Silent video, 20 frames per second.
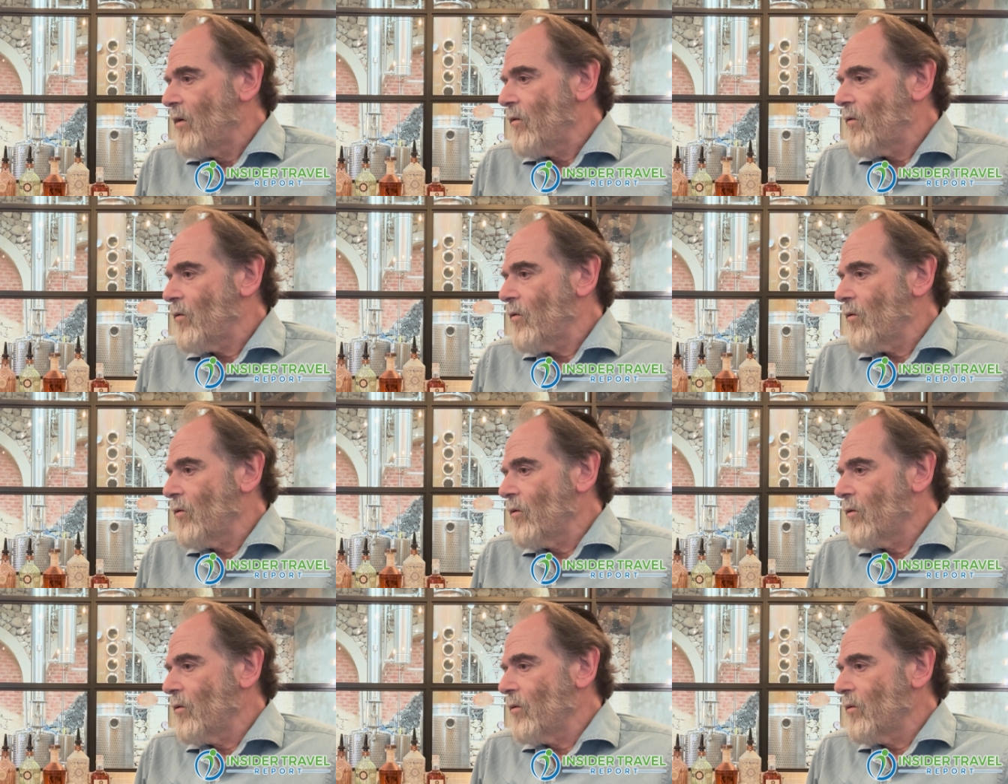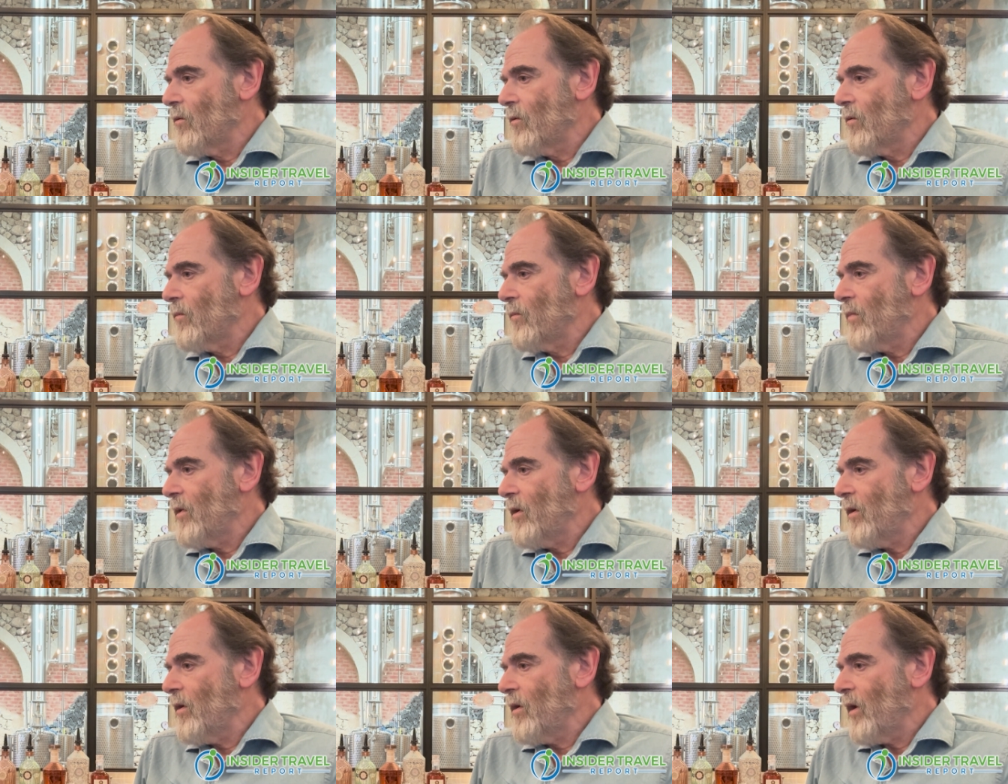to
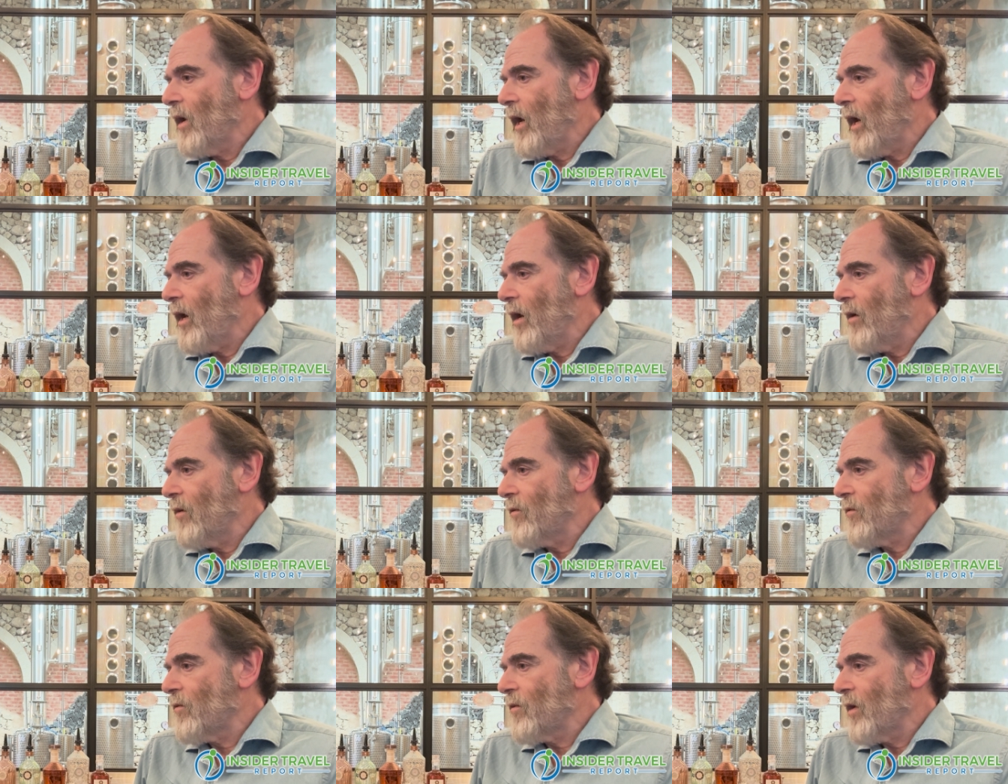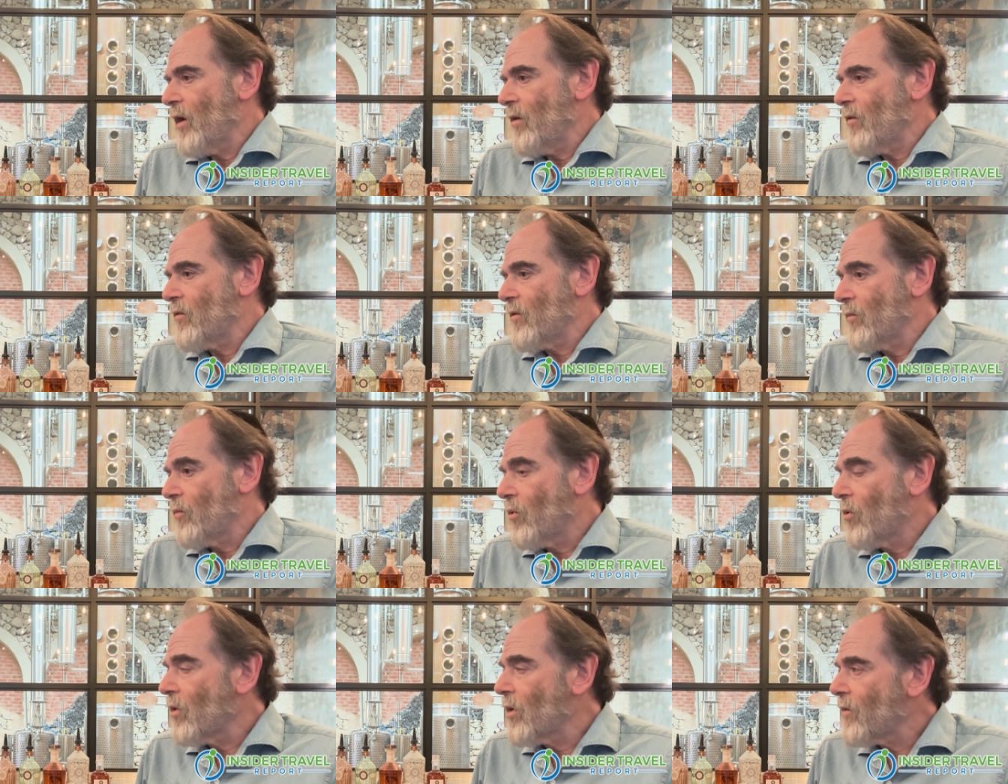be as as
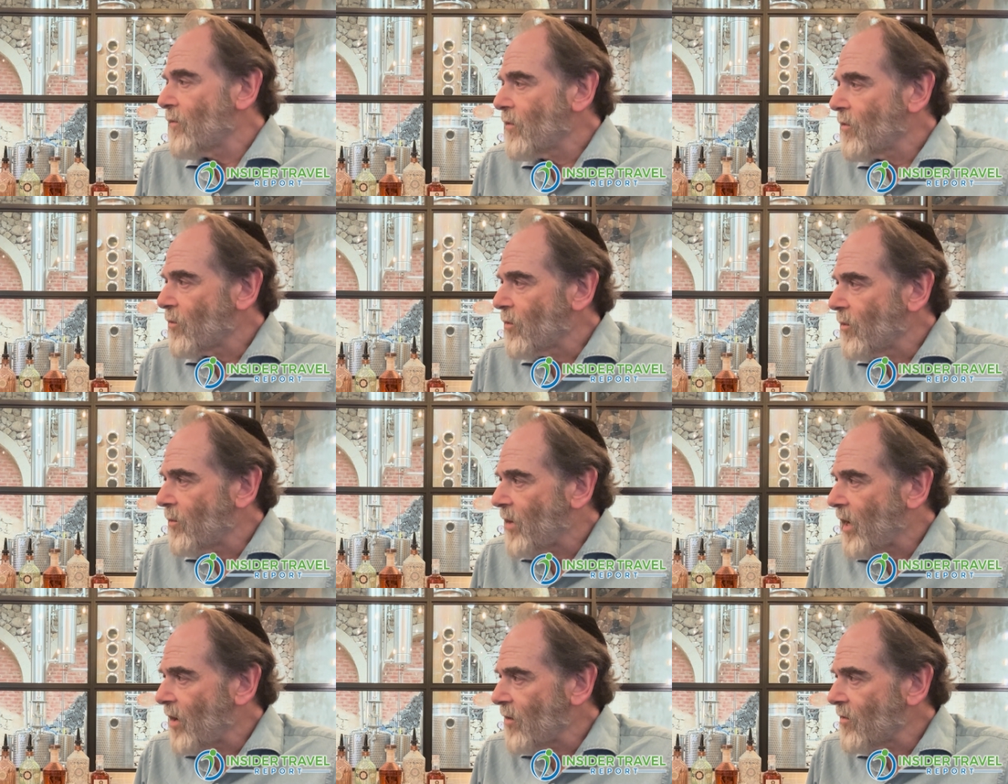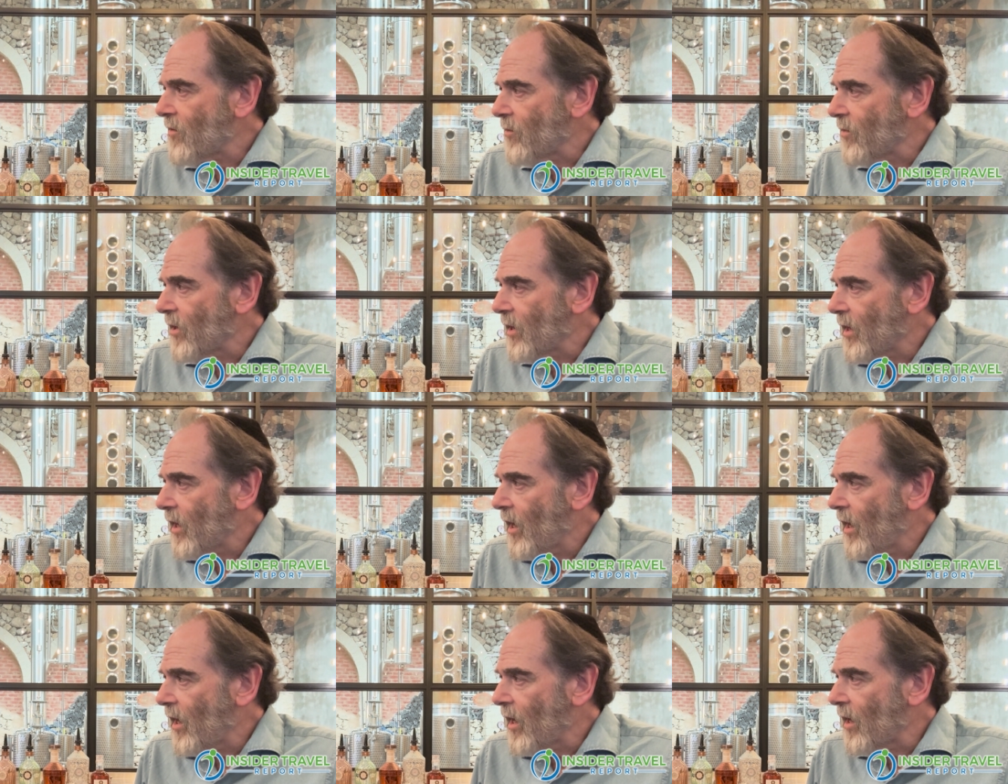supportive as we possibly
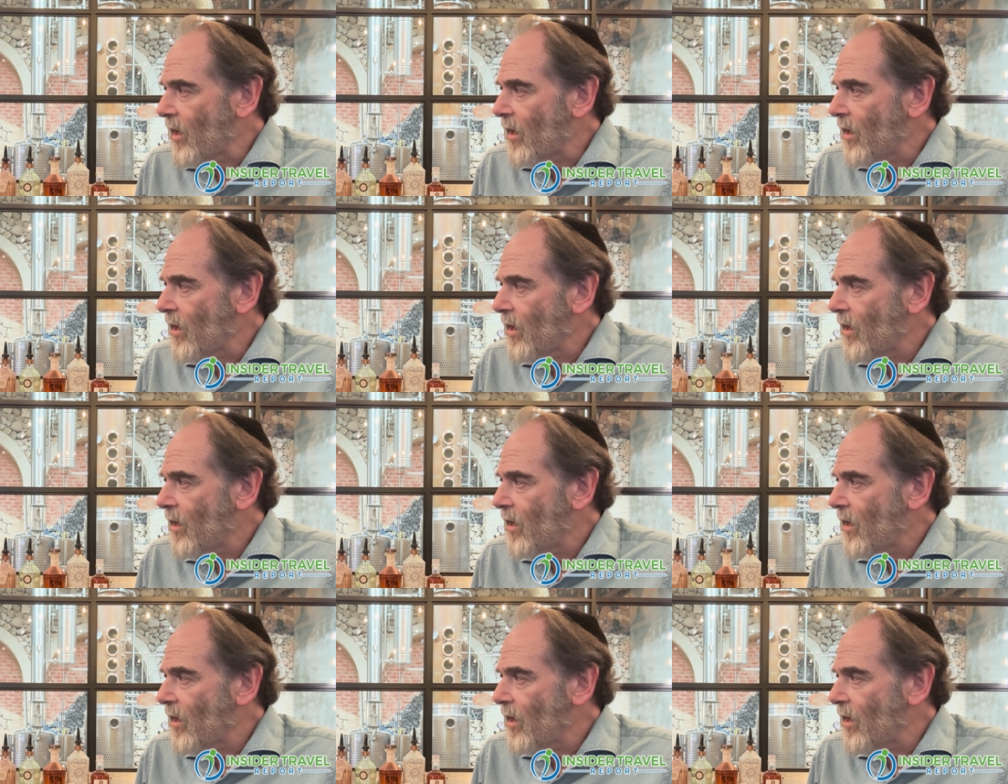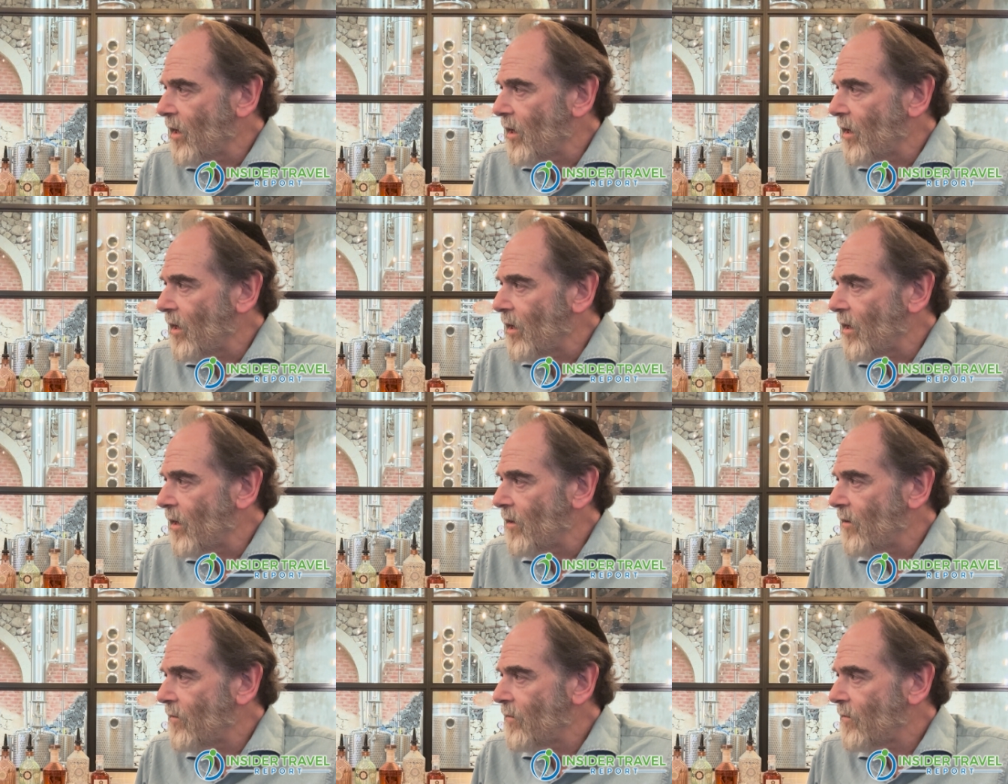can uh,